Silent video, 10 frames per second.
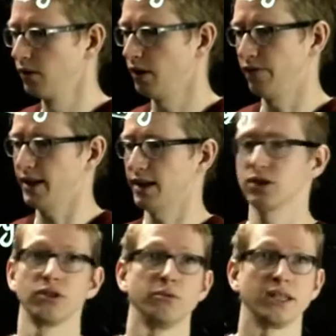In fact,
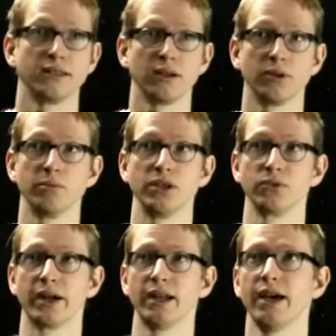actually, we can say what it means
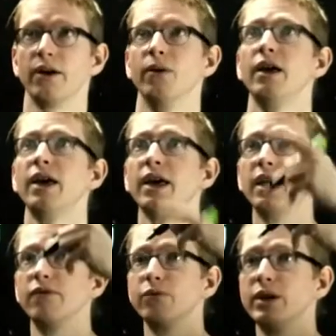right now.
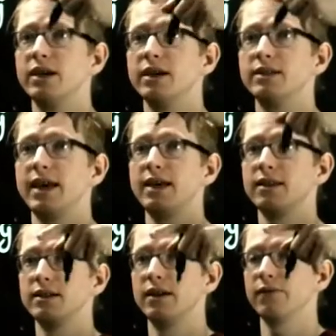If we take the
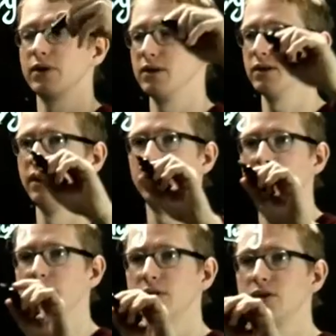difference
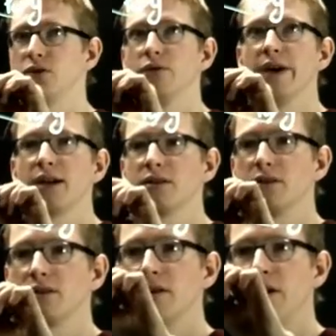of these two vectors,